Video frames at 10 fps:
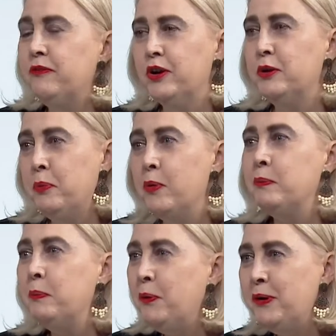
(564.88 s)
very
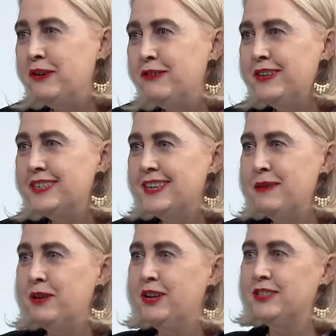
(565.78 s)
important point,
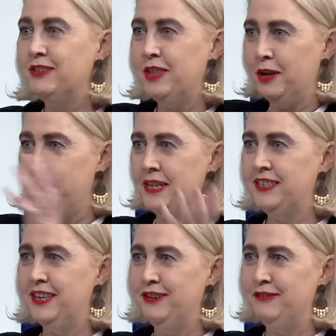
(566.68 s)
obviously, because of the
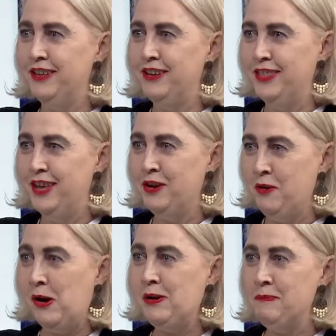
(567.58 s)
capacity of the
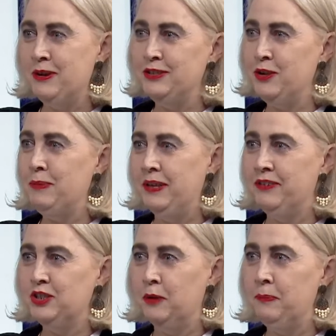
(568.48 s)
aquarium. Only so many
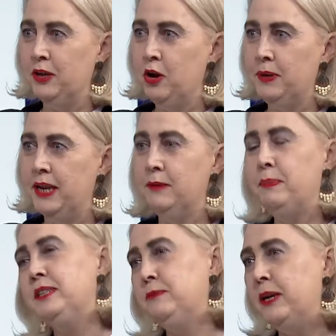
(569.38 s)
fish can be accommodated,
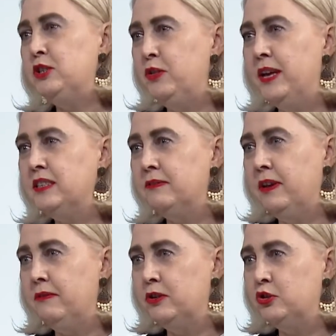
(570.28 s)
but it's about
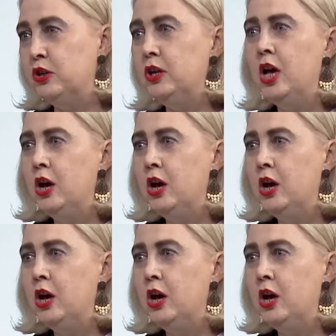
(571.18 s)
2,500.